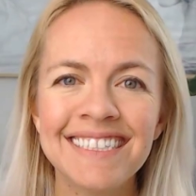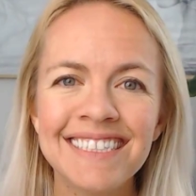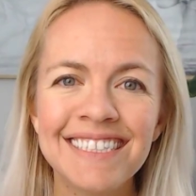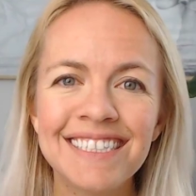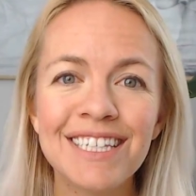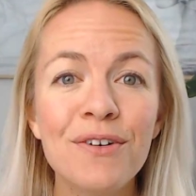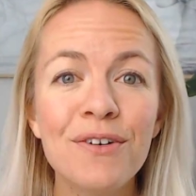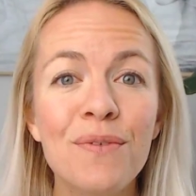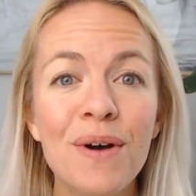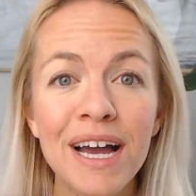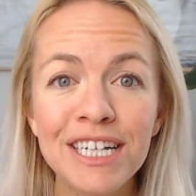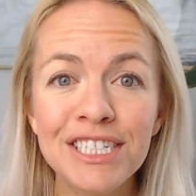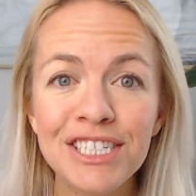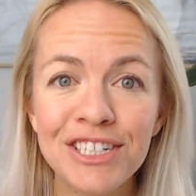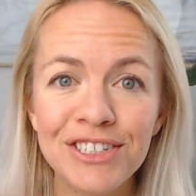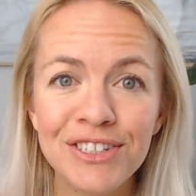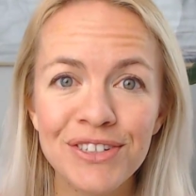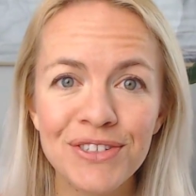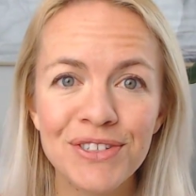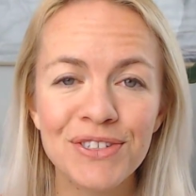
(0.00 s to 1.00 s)
So why
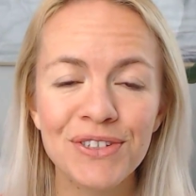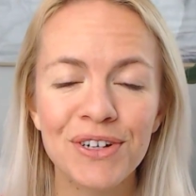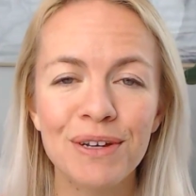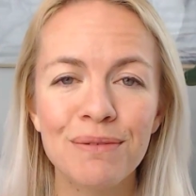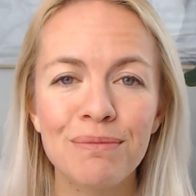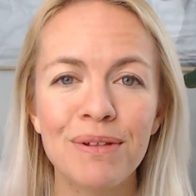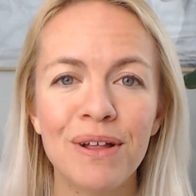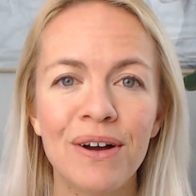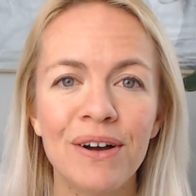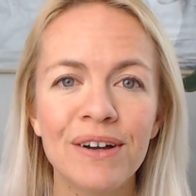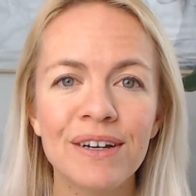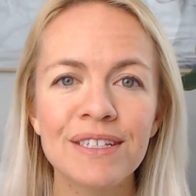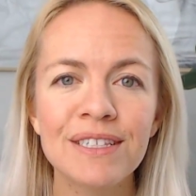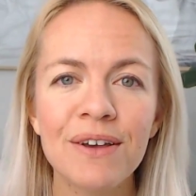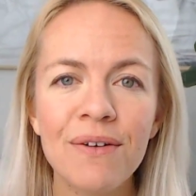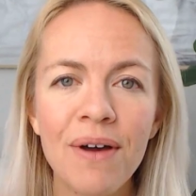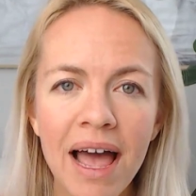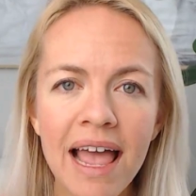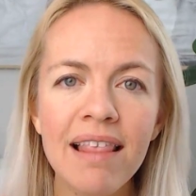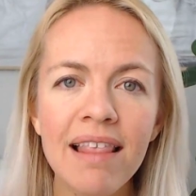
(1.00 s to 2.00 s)
should you start a blog?
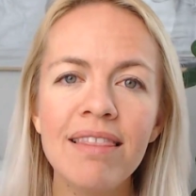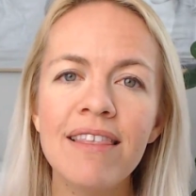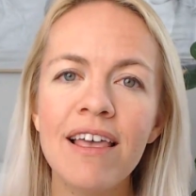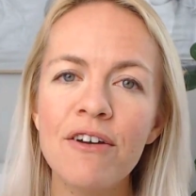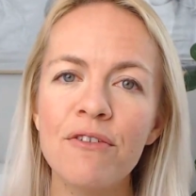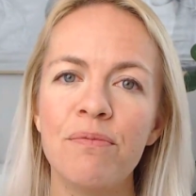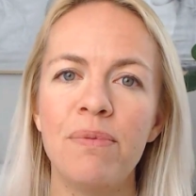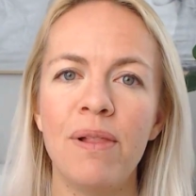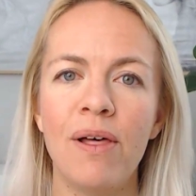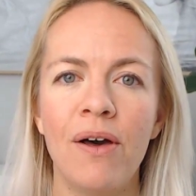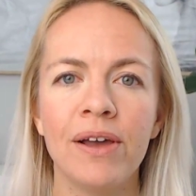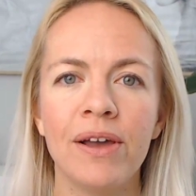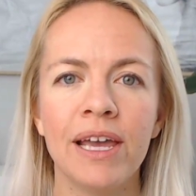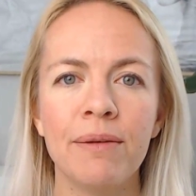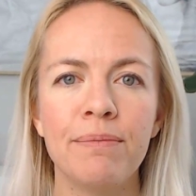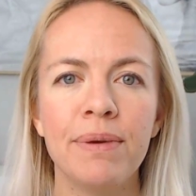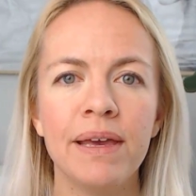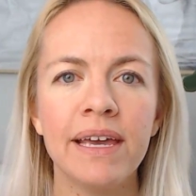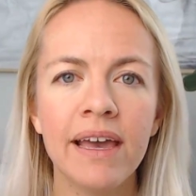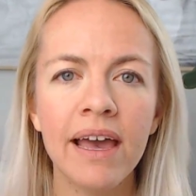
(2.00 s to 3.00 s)
So I love
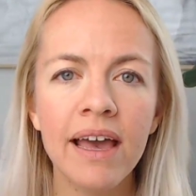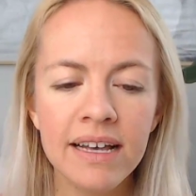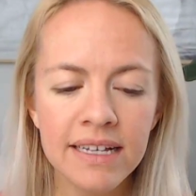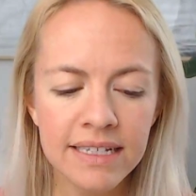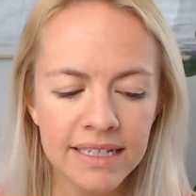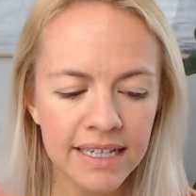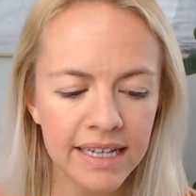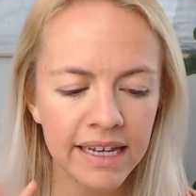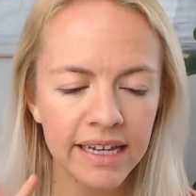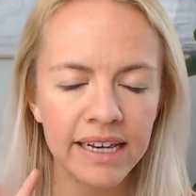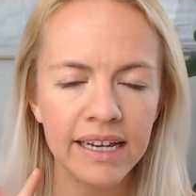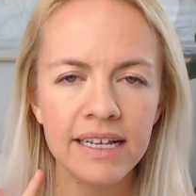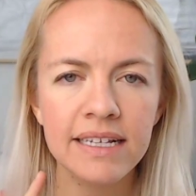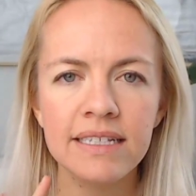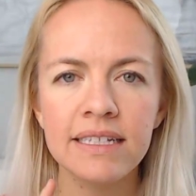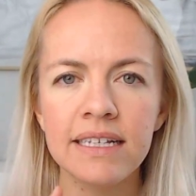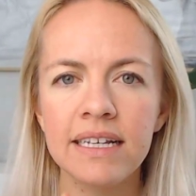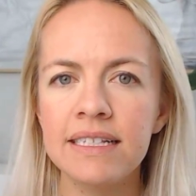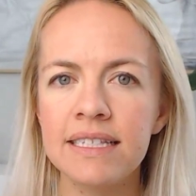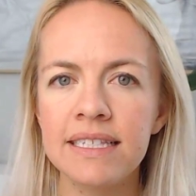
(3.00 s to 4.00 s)
blogging because it
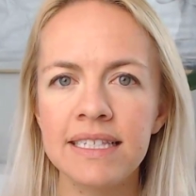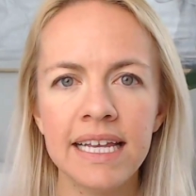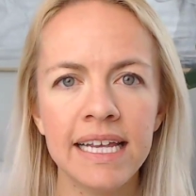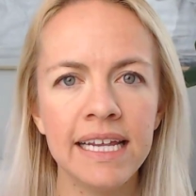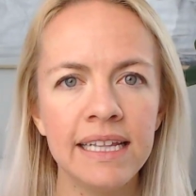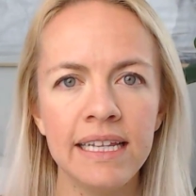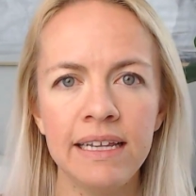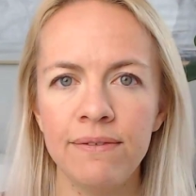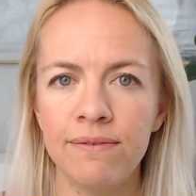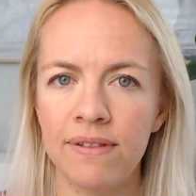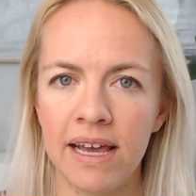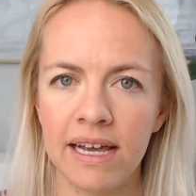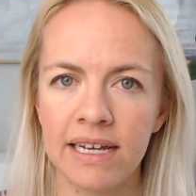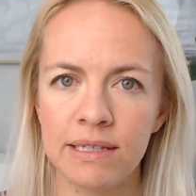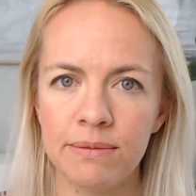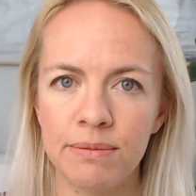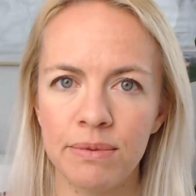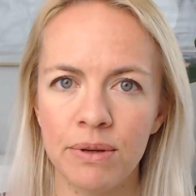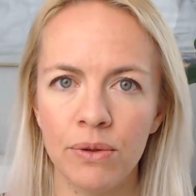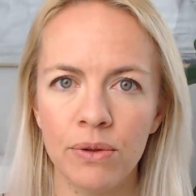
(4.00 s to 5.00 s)
is insanely
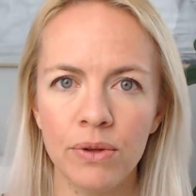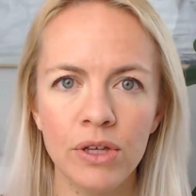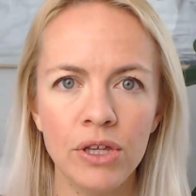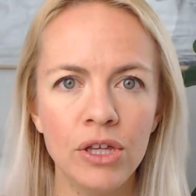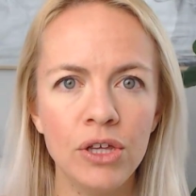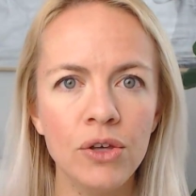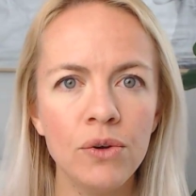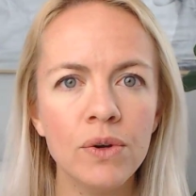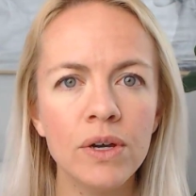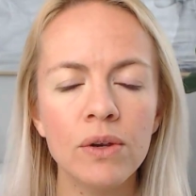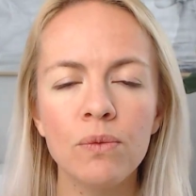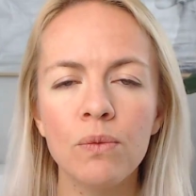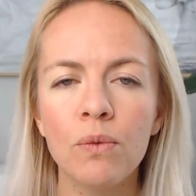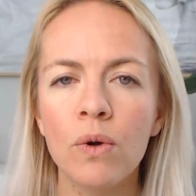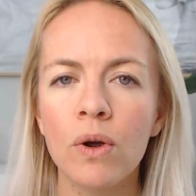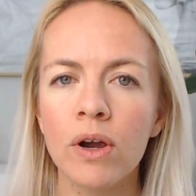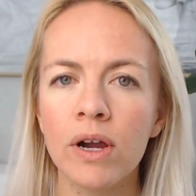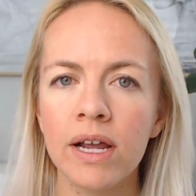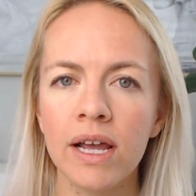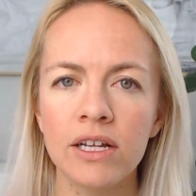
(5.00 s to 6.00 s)
flexible. You can
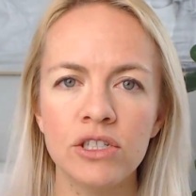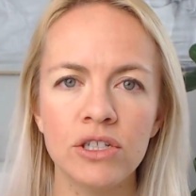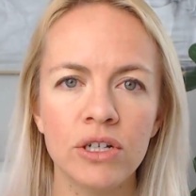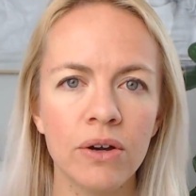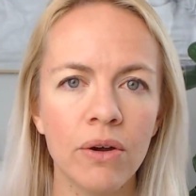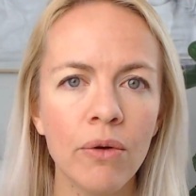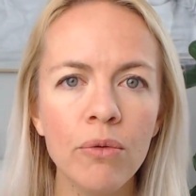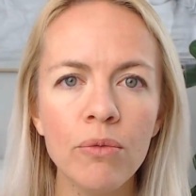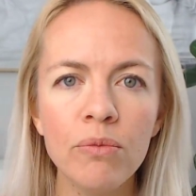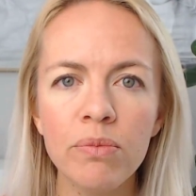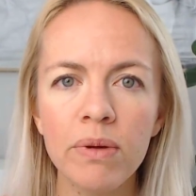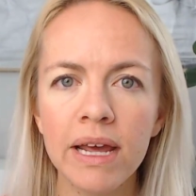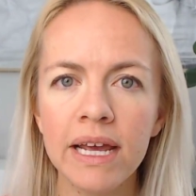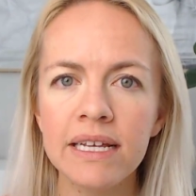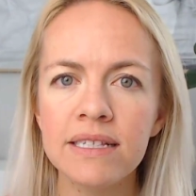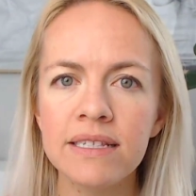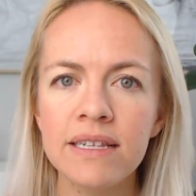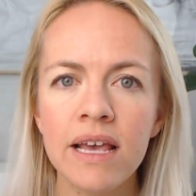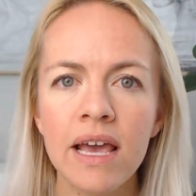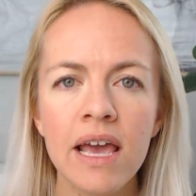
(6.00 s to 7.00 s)
work at your own
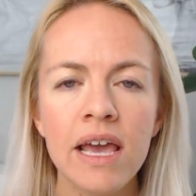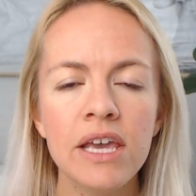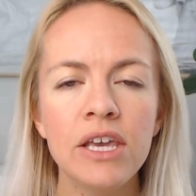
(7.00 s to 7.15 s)
pace.